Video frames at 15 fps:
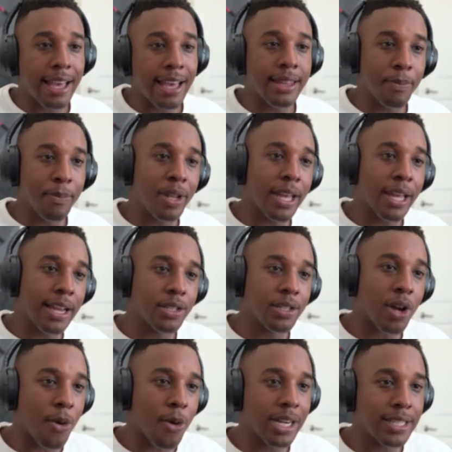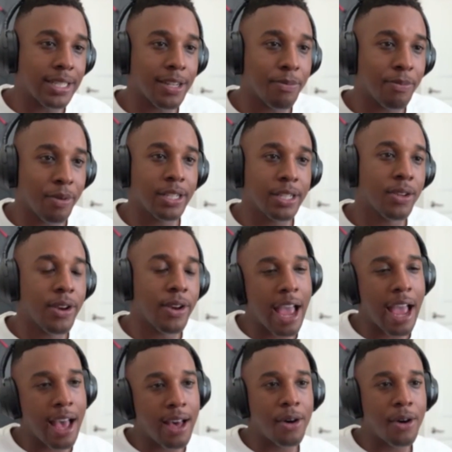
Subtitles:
And I had the plans already set in place.